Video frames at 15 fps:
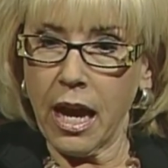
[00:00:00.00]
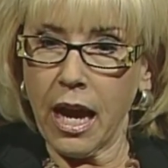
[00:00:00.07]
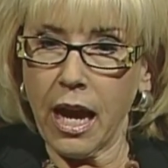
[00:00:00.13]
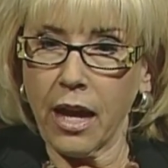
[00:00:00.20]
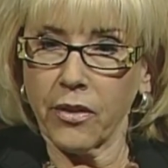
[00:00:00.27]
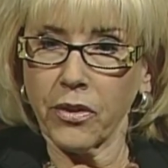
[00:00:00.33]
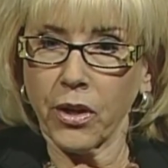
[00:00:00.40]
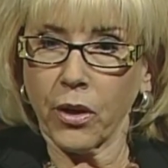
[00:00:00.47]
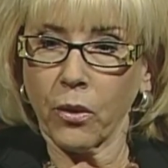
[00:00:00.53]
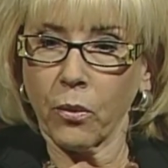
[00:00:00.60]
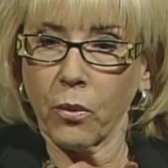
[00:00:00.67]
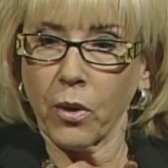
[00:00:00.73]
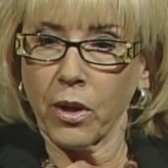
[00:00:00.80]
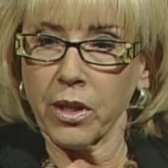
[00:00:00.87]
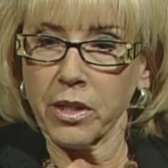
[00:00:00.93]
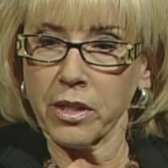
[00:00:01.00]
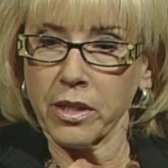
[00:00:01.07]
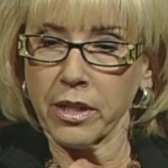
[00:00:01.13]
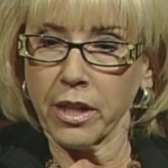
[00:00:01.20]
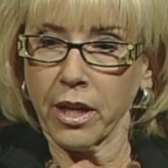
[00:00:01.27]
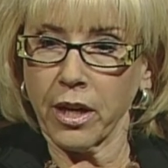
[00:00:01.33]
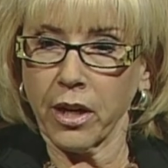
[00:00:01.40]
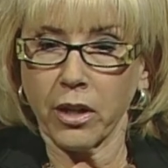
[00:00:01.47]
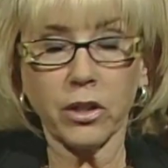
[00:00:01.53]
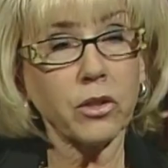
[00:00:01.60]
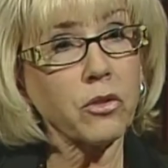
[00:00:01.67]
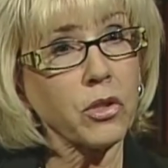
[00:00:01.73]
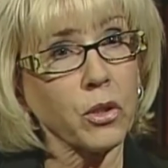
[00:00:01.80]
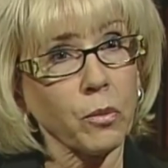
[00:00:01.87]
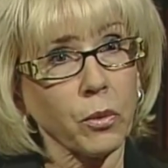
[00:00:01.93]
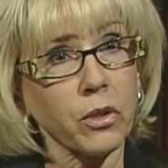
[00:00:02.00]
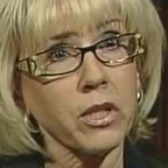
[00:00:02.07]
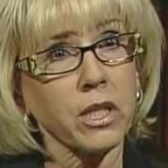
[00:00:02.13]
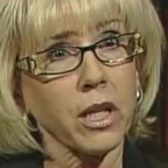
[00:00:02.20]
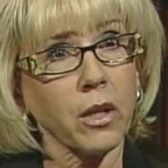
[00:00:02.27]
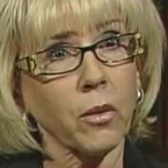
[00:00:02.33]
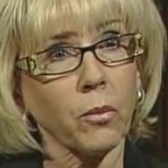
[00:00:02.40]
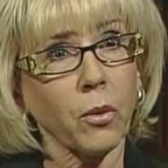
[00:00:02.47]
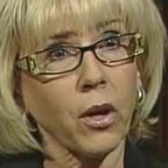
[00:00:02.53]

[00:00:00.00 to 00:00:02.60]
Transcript: and there was uh, a new superintendent